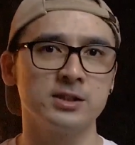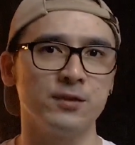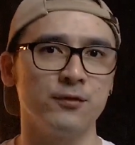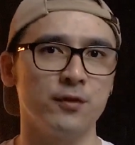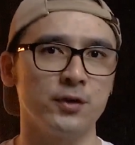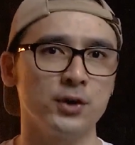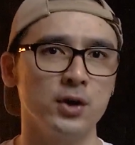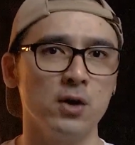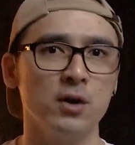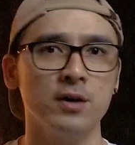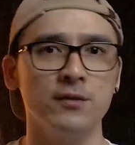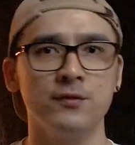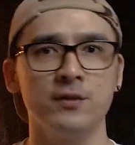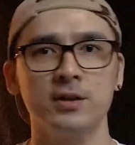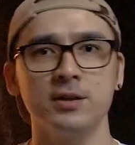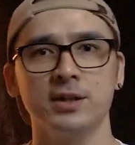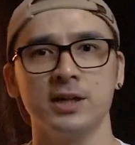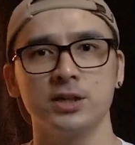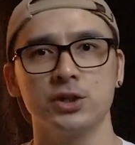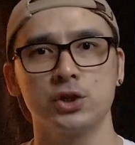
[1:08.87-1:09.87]
a
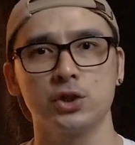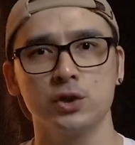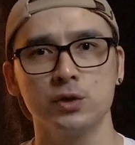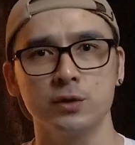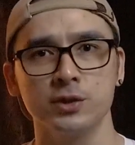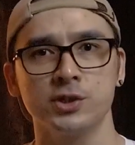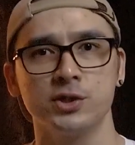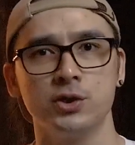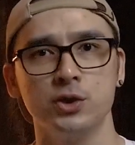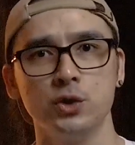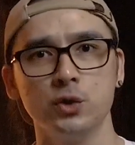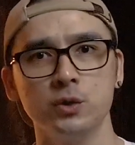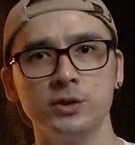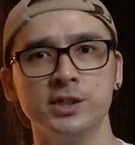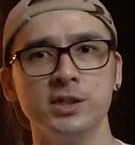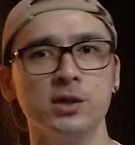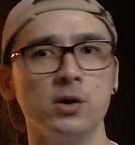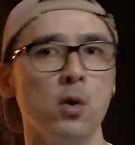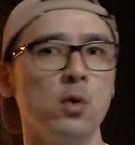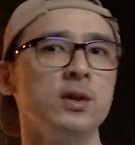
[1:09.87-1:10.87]
photographer that shoots
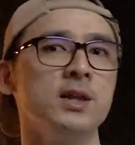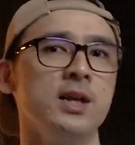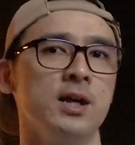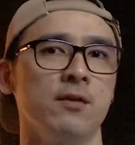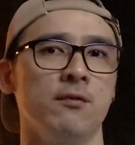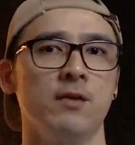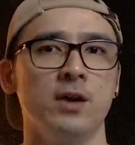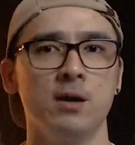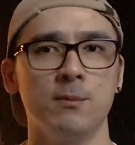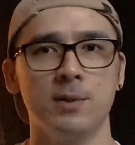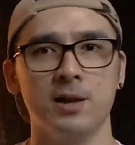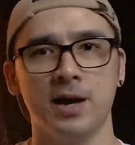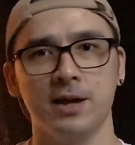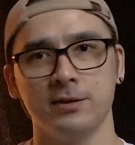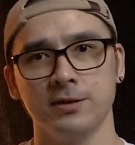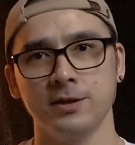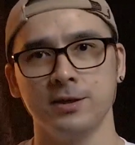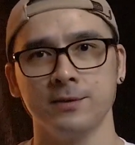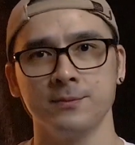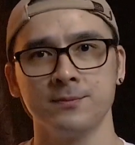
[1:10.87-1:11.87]
using only available
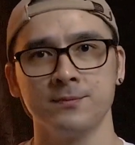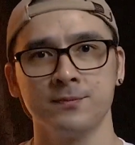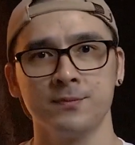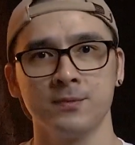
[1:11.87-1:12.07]
lighting.